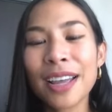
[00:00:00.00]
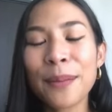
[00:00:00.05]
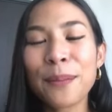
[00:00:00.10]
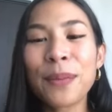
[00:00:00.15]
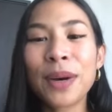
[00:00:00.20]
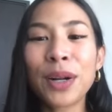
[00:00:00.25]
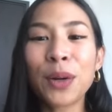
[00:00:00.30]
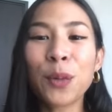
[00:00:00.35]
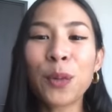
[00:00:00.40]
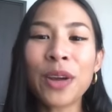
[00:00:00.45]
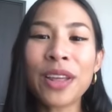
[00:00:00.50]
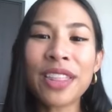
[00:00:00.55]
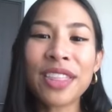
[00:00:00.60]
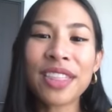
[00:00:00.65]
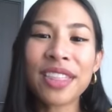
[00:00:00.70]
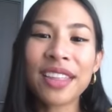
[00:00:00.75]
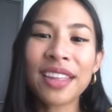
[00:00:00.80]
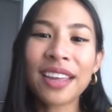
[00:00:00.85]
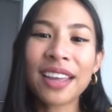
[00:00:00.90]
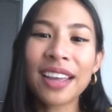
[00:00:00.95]
but with
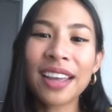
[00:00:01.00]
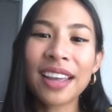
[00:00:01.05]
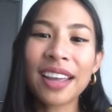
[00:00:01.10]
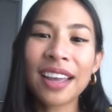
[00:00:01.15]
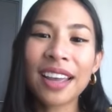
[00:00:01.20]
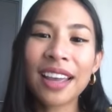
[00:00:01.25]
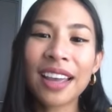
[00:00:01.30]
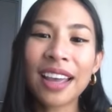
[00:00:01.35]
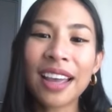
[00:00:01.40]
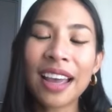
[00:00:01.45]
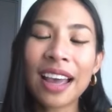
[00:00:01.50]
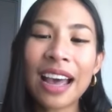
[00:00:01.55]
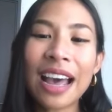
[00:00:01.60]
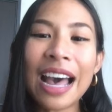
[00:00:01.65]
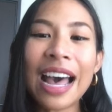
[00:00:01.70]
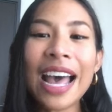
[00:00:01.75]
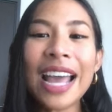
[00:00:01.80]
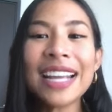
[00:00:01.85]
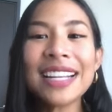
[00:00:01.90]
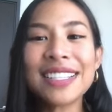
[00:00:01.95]

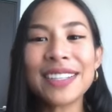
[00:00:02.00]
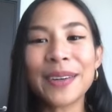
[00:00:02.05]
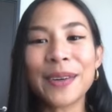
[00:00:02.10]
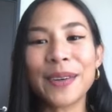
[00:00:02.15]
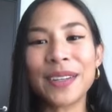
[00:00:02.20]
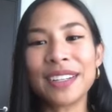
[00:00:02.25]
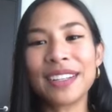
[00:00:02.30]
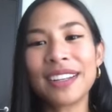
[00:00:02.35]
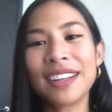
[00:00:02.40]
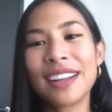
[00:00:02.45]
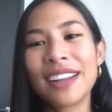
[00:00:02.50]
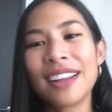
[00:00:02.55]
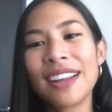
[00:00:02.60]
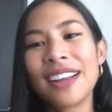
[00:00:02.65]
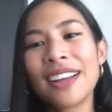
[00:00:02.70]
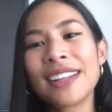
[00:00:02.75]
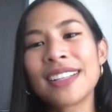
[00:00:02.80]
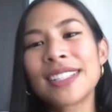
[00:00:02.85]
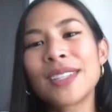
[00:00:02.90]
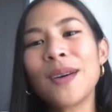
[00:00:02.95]
high tone.
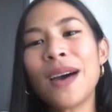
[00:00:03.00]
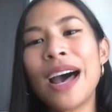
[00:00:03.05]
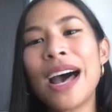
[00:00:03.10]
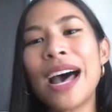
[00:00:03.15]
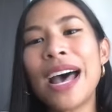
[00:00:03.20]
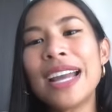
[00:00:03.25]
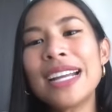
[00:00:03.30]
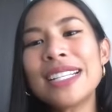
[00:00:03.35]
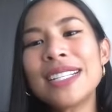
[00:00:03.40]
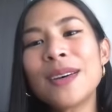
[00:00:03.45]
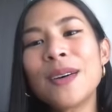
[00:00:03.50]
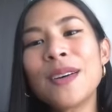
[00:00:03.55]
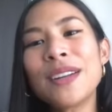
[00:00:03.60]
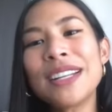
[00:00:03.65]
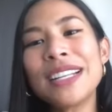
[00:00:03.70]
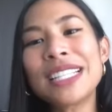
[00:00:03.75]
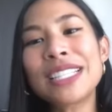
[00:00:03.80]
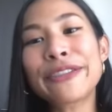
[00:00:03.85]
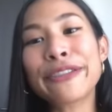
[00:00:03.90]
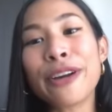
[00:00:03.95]
So high tone
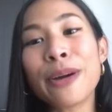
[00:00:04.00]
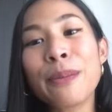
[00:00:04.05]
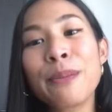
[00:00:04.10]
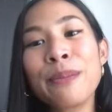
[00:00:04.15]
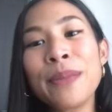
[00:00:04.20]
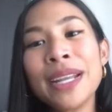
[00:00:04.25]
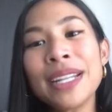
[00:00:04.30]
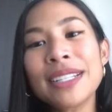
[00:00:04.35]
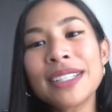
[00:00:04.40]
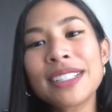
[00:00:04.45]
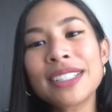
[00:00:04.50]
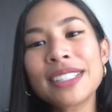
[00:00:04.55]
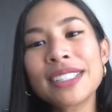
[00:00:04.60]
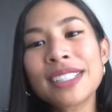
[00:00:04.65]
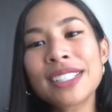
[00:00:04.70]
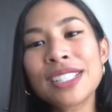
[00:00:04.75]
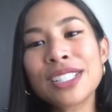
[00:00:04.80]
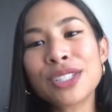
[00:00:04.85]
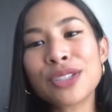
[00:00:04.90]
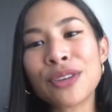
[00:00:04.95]
is from mid
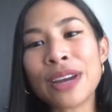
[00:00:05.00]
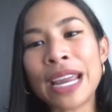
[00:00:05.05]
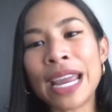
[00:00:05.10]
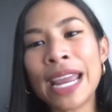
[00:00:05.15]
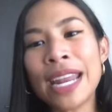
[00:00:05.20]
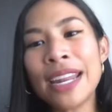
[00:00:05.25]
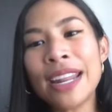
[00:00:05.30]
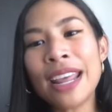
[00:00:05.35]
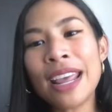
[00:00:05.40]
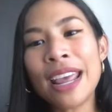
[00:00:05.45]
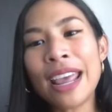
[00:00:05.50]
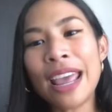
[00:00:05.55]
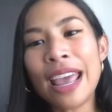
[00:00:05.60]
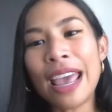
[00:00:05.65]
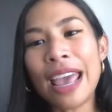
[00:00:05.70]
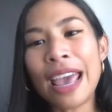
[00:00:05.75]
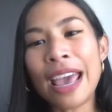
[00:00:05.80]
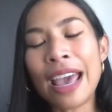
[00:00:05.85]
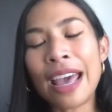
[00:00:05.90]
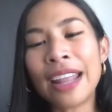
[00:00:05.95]
straight
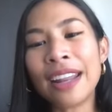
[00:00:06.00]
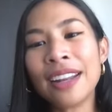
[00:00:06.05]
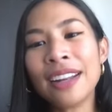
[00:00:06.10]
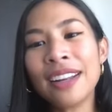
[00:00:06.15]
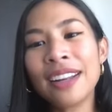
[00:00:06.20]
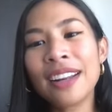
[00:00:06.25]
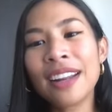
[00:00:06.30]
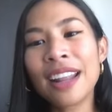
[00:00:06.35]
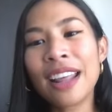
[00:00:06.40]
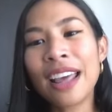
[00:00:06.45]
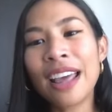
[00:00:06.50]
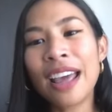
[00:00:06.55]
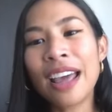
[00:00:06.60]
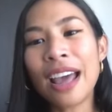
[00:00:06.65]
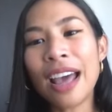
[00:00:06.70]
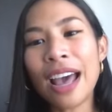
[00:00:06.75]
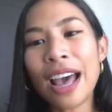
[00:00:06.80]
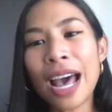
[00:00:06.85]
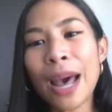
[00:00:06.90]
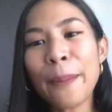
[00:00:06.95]
and
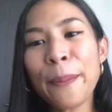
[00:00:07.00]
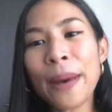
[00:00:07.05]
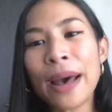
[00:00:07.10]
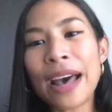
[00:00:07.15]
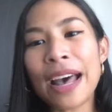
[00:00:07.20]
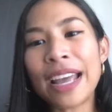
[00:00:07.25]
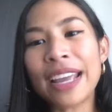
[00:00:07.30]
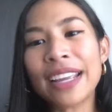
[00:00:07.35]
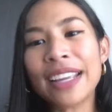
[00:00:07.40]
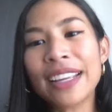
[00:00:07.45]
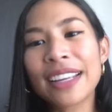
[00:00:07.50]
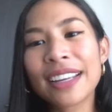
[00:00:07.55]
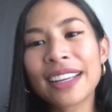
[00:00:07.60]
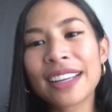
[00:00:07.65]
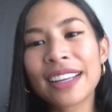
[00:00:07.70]
up high.